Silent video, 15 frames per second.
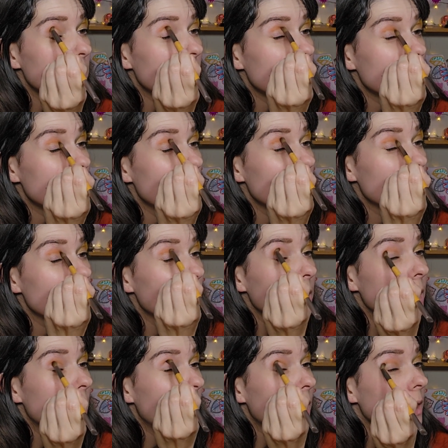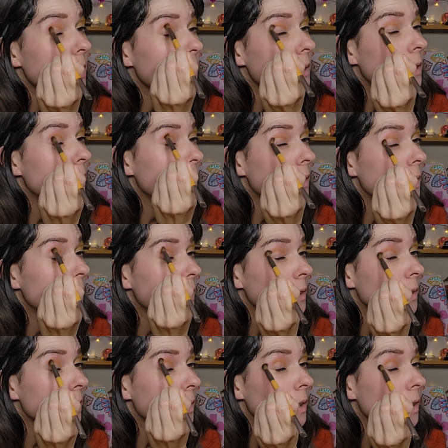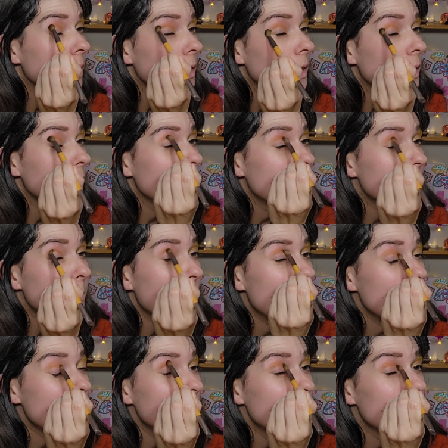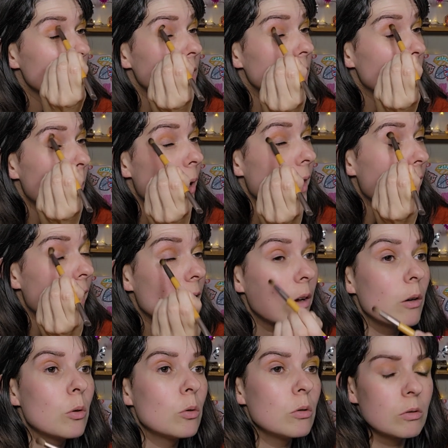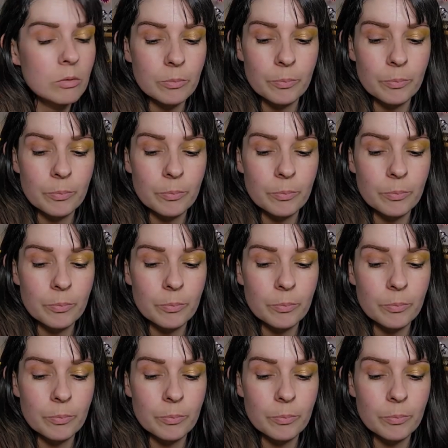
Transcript: This shade's really nice. It's blending really well.